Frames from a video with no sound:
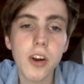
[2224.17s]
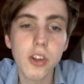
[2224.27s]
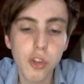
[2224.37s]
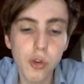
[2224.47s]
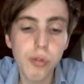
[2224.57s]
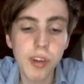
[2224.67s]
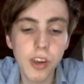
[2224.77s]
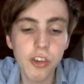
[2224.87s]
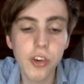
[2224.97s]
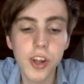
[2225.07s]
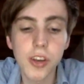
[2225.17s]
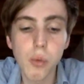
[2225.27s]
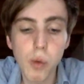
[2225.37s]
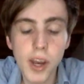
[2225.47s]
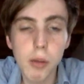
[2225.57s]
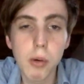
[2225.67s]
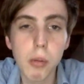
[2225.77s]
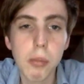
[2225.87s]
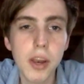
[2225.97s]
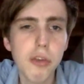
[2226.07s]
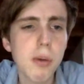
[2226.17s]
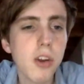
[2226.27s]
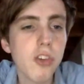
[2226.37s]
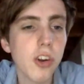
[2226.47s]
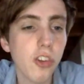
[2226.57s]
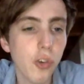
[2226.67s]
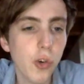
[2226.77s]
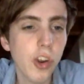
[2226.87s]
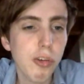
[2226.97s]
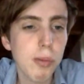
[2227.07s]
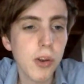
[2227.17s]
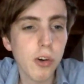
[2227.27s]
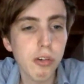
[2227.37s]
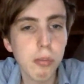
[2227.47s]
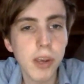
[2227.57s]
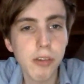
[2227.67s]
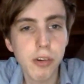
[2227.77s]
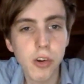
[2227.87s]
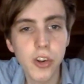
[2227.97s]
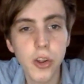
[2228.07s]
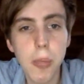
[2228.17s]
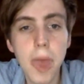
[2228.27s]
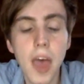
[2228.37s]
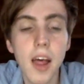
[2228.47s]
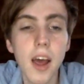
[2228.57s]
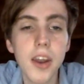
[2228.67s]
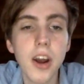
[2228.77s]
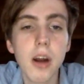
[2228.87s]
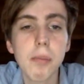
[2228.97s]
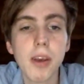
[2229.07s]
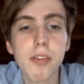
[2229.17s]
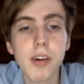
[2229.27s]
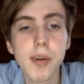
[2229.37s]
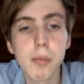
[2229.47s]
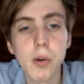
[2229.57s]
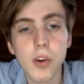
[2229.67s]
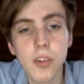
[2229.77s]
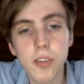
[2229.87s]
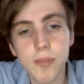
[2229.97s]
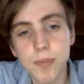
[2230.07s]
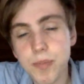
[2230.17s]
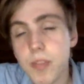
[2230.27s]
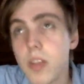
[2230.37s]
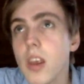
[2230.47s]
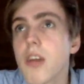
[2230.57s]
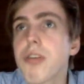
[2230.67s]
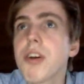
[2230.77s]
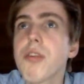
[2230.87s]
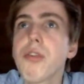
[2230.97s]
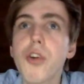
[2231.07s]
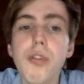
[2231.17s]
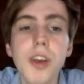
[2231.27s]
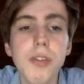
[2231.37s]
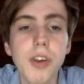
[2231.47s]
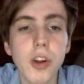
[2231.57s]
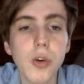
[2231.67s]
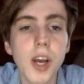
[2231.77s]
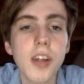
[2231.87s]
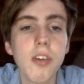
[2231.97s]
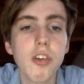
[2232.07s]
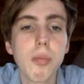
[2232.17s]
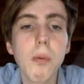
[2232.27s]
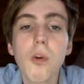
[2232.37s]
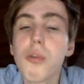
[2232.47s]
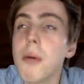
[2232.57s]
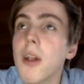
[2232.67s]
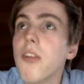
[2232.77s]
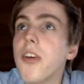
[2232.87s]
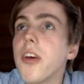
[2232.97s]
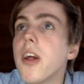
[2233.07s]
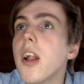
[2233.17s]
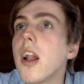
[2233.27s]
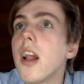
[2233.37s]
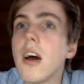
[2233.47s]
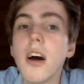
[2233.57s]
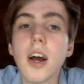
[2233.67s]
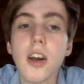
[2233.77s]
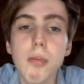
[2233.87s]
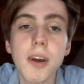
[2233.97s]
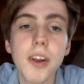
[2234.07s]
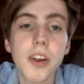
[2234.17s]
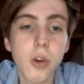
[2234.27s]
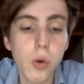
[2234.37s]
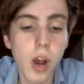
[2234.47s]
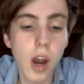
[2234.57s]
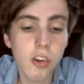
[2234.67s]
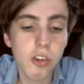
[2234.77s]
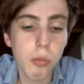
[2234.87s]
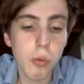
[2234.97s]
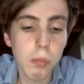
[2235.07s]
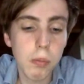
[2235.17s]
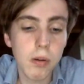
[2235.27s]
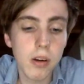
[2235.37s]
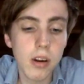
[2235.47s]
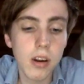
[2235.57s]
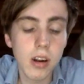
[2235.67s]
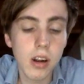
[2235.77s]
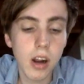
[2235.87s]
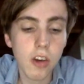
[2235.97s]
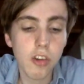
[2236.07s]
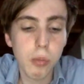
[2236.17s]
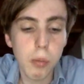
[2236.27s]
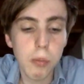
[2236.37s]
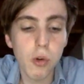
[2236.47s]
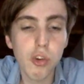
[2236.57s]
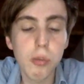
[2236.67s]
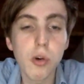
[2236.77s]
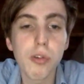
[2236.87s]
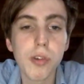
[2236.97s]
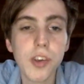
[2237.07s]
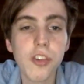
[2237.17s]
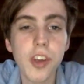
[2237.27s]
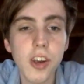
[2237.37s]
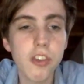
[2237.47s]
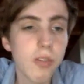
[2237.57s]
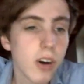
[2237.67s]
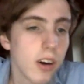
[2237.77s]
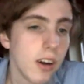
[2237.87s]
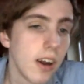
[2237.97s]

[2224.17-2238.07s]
there are two things you can weigh them on. This might sound intuitive, but they're often being forgotten and they are being very important. I think the first thing you want to look at is plausibility uh, explain, look, ours is more uh, ours is more plausible for reasons X and Y.